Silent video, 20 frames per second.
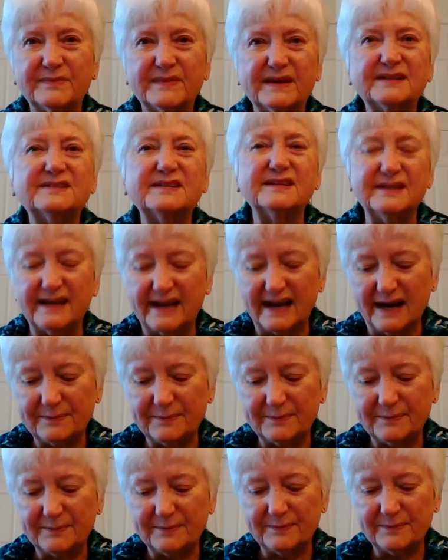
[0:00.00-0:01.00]
it didn't
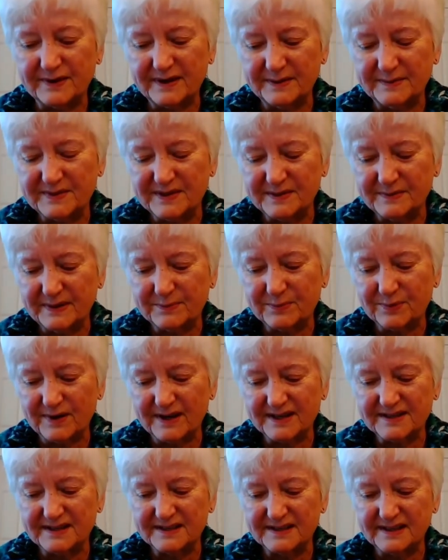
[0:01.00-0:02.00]
happen for him to be
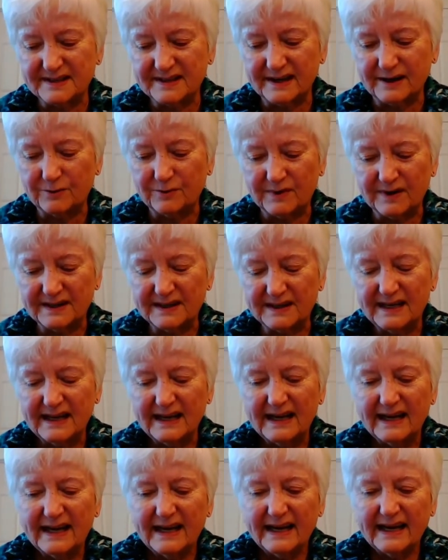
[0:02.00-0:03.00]
present at that one.
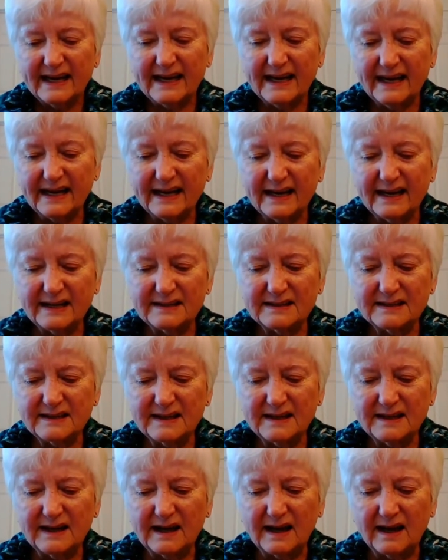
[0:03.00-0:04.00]
And
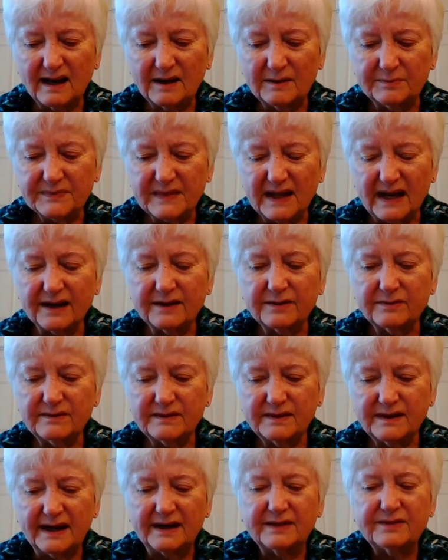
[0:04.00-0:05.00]

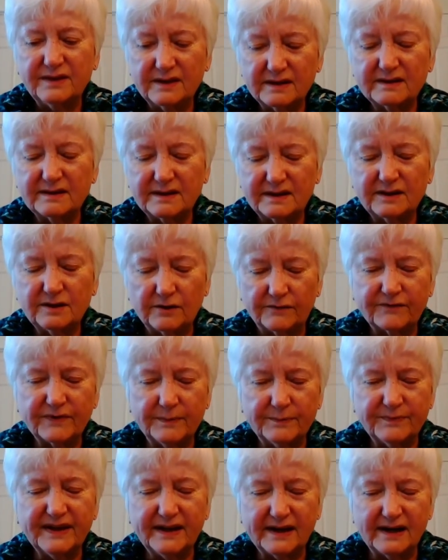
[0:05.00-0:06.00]

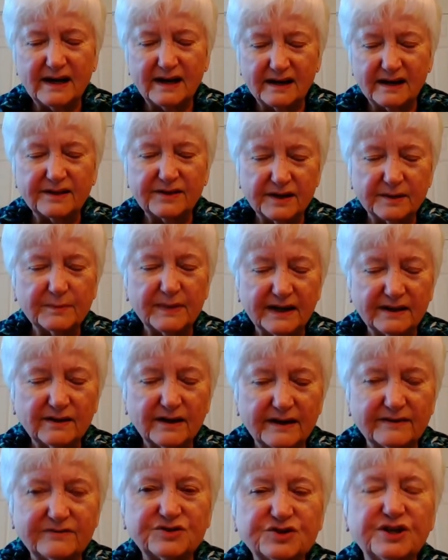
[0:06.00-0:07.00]
from then on, I think my
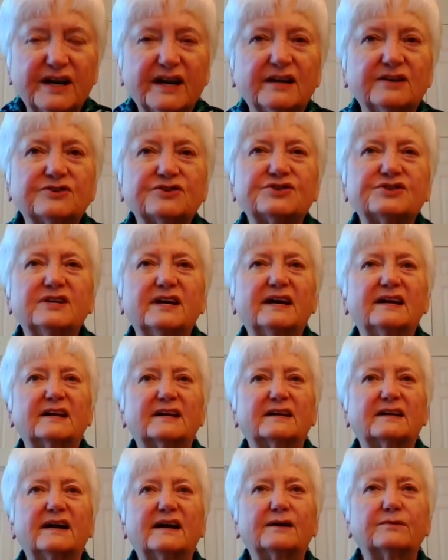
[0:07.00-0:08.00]
life changed, and
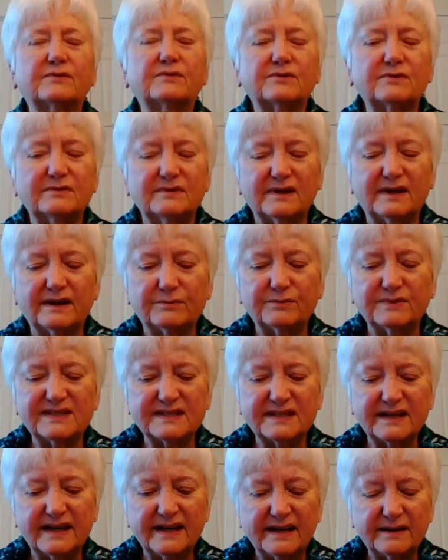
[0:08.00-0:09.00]
I would
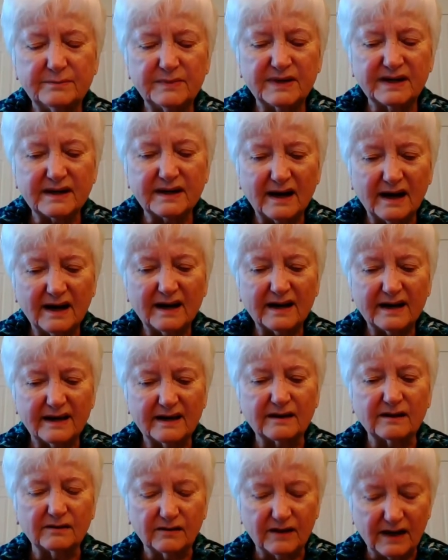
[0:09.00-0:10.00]
say Macaw
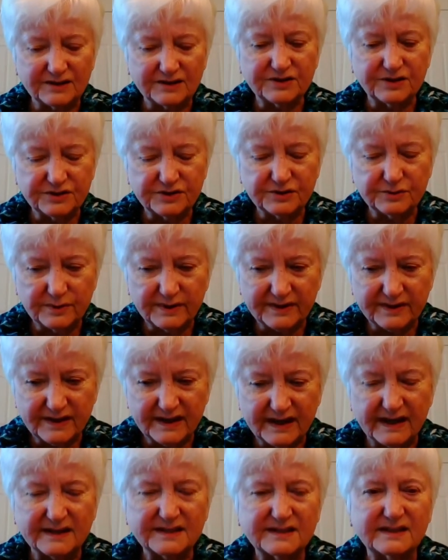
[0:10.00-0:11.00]
had a lot to do with
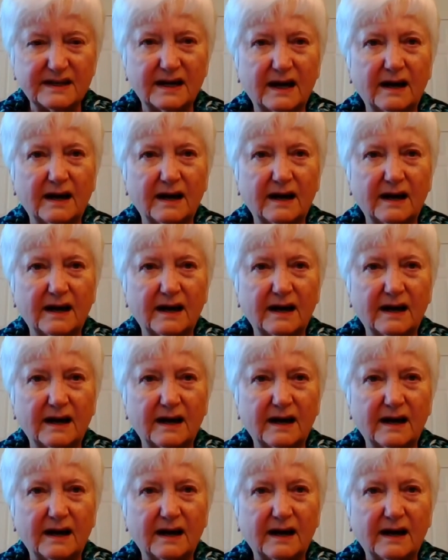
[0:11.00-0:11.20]
that.